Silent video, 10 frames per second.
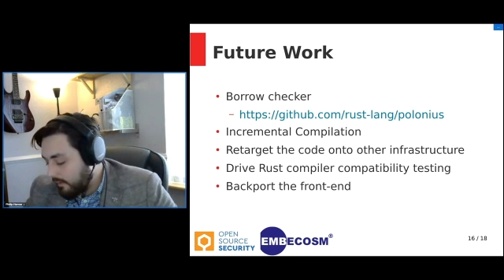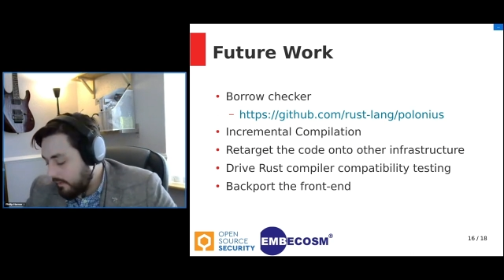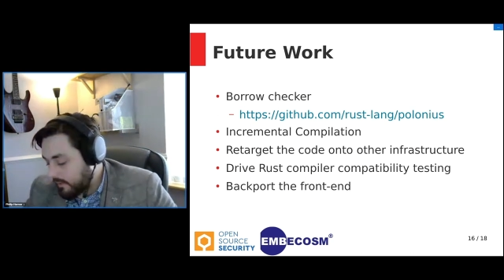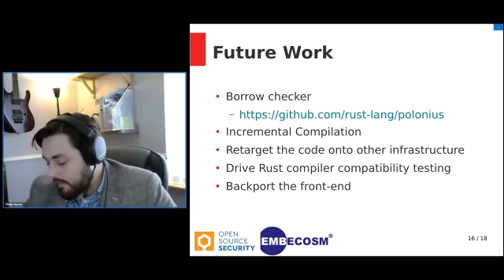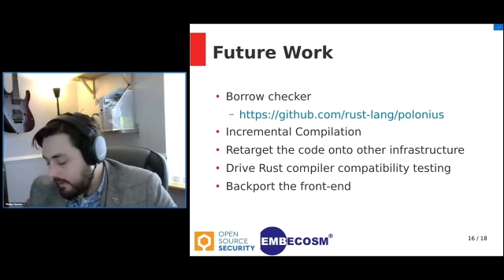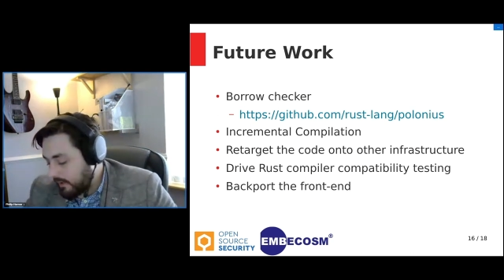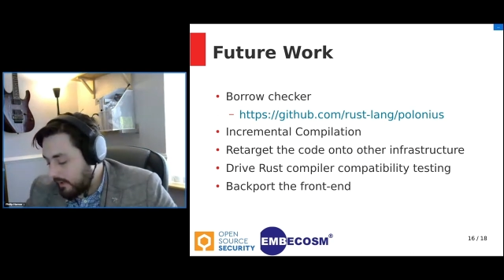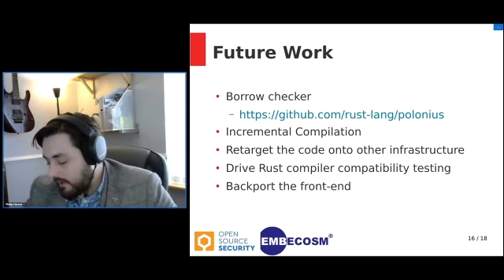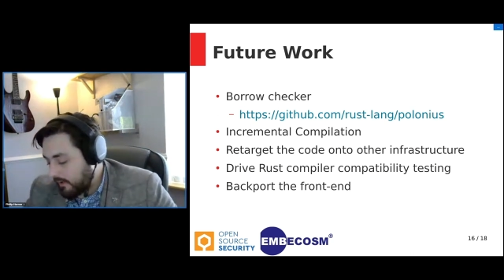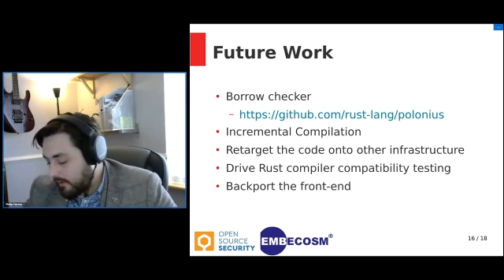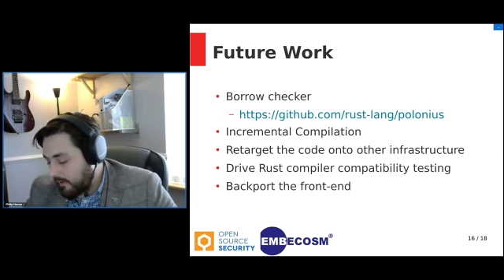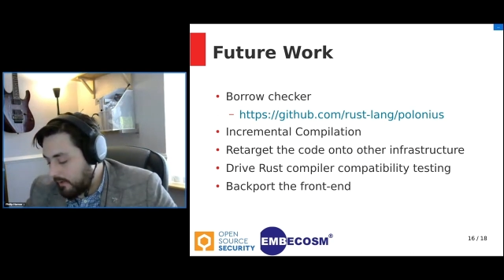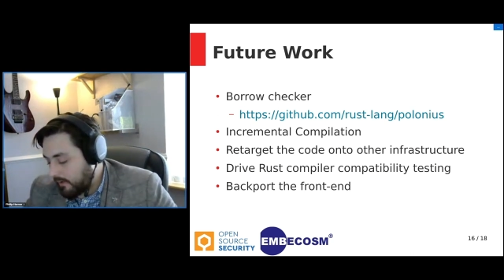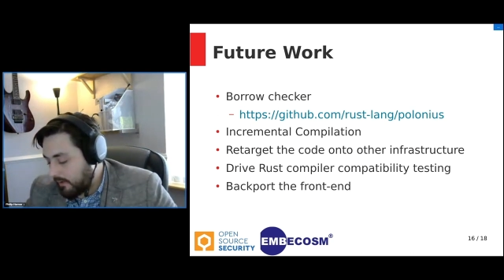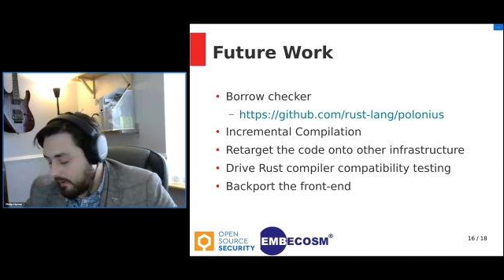there's been a,
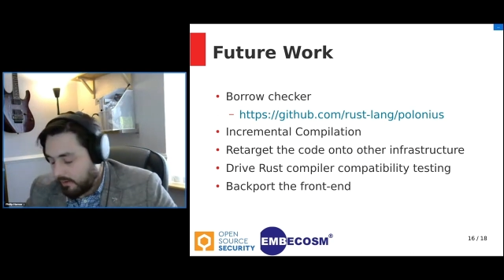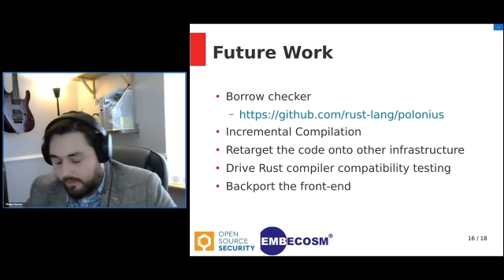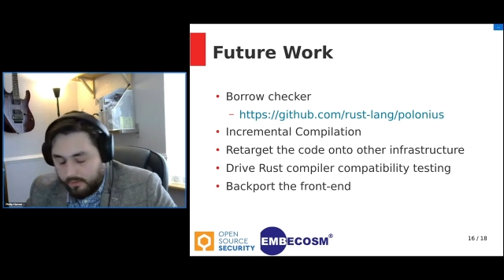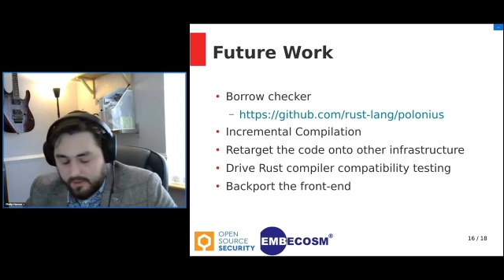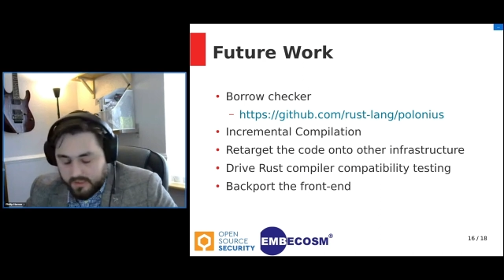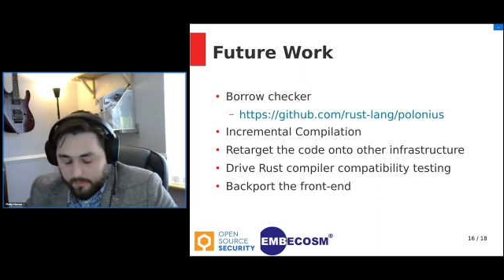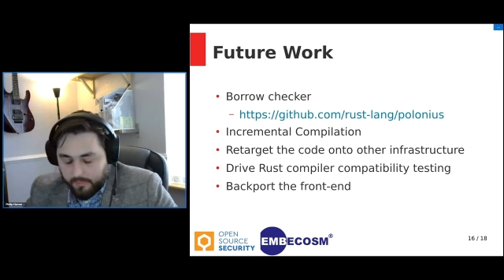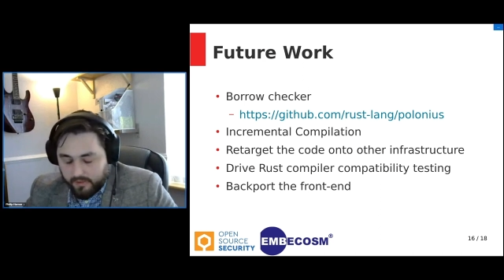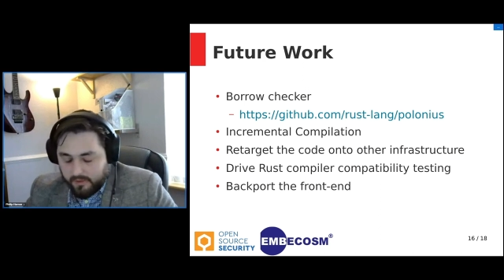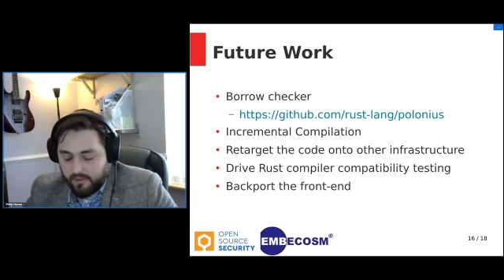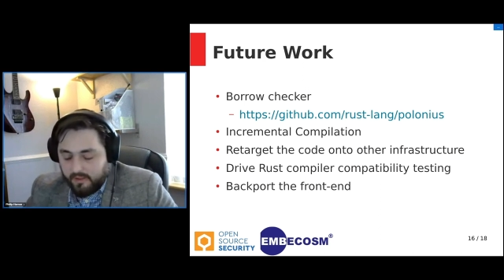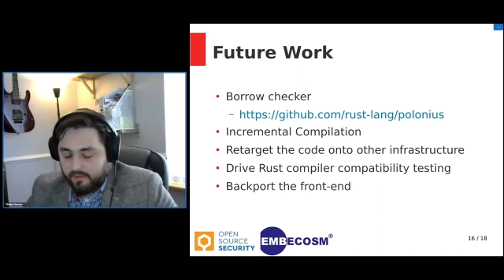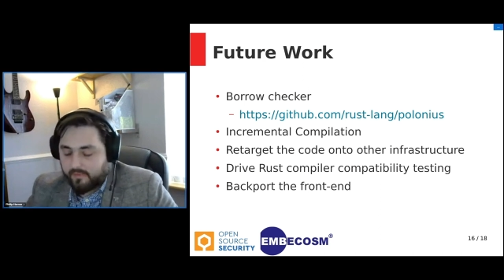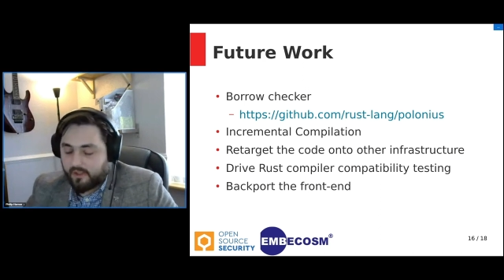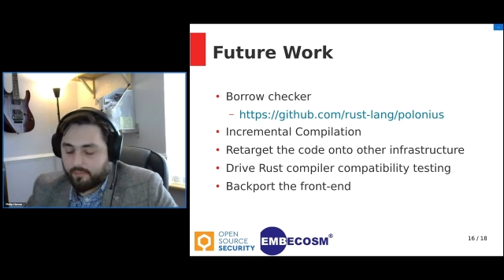a uh, Debian uh,
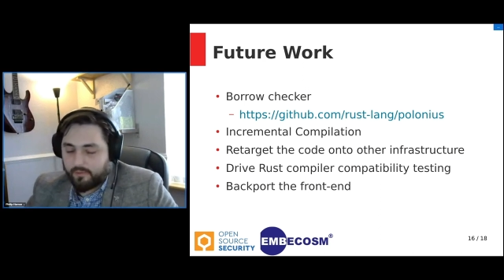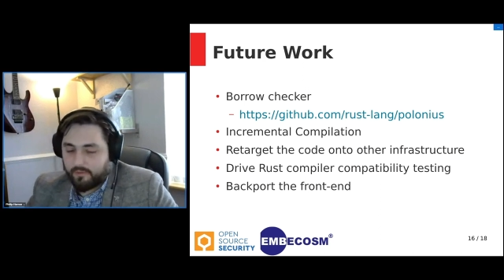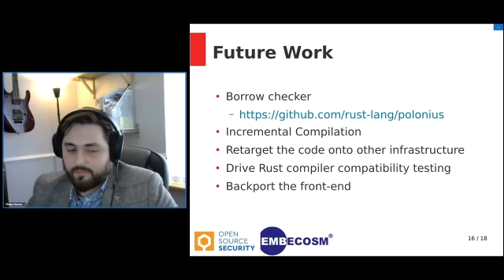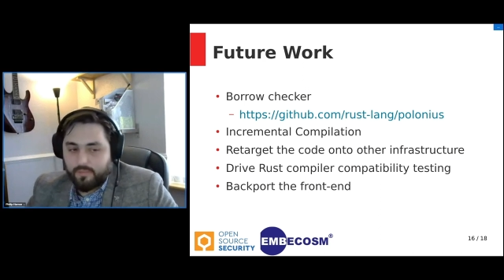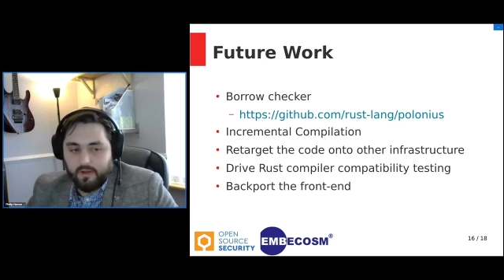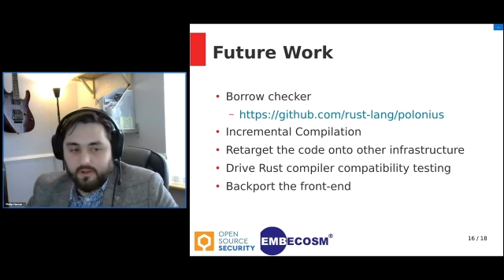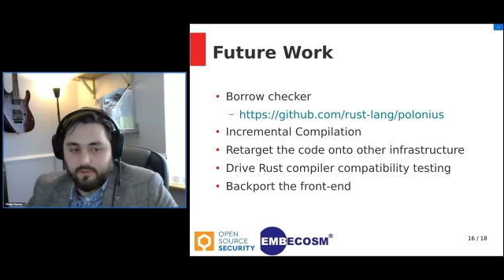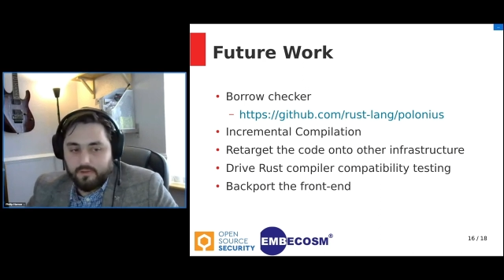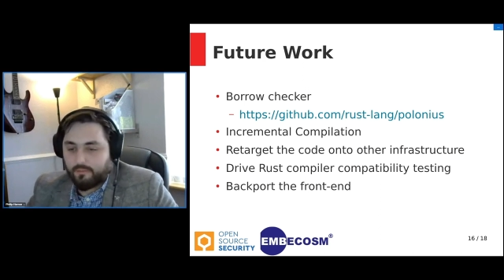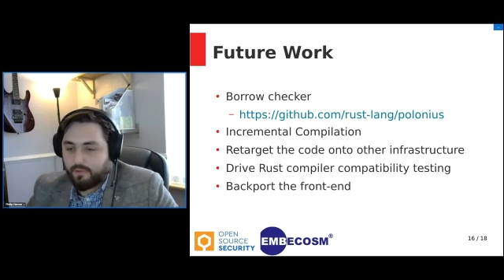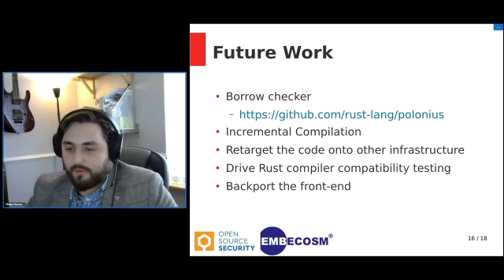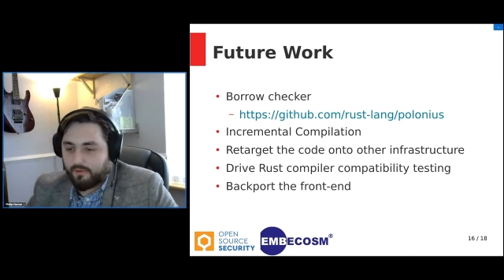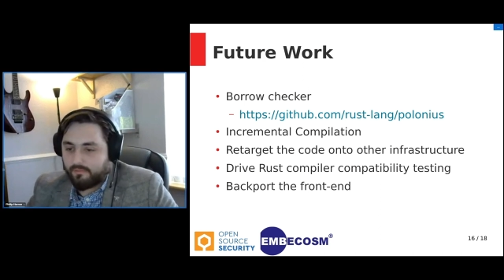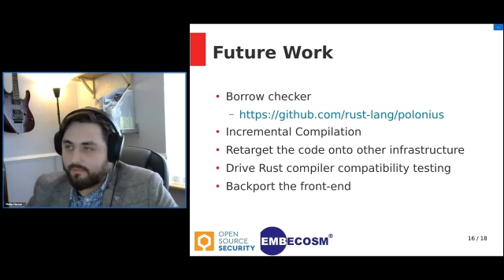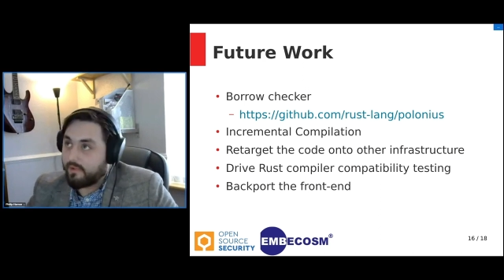developer, uh, John
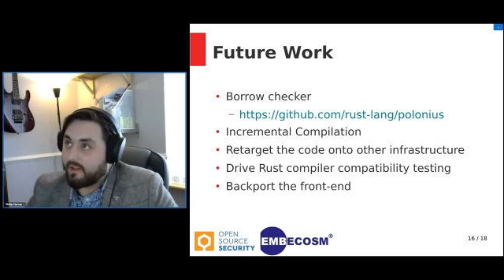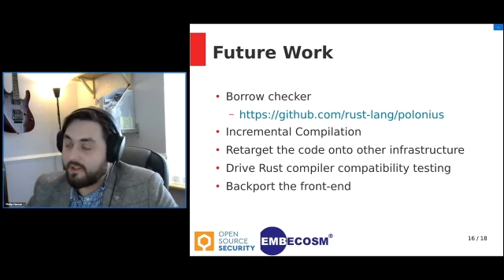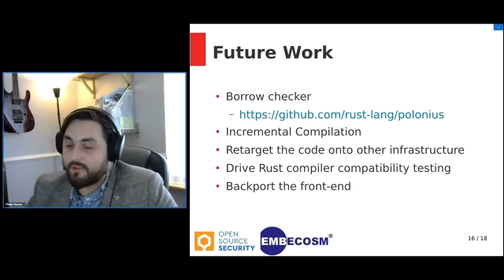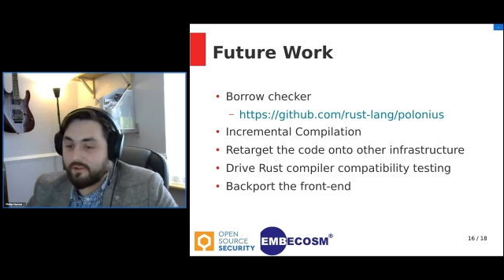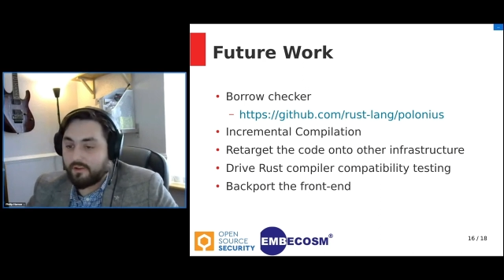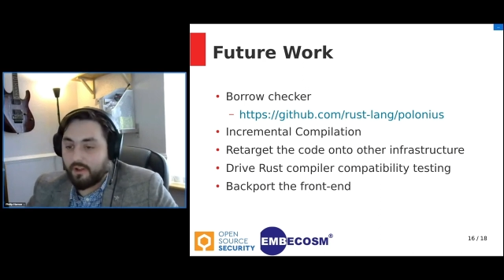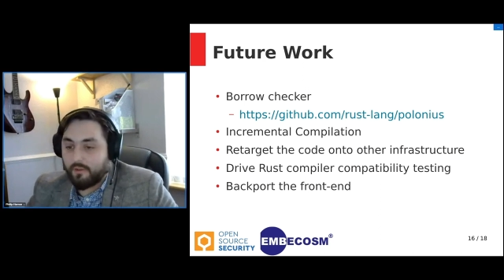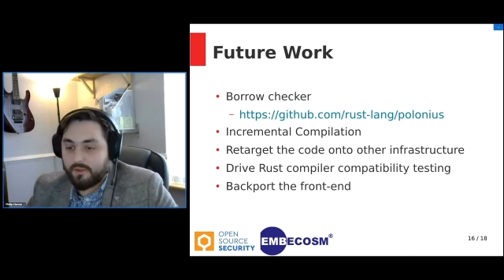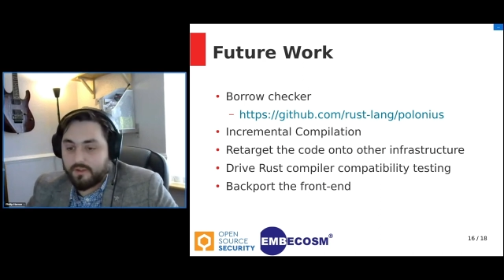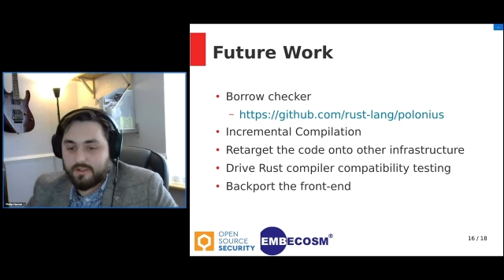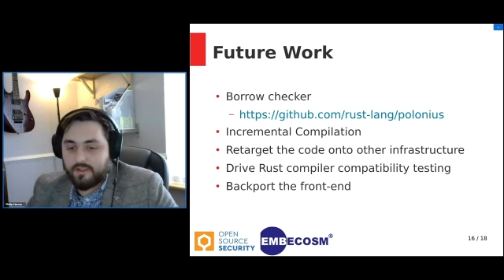Paul Adrian Glaubitz.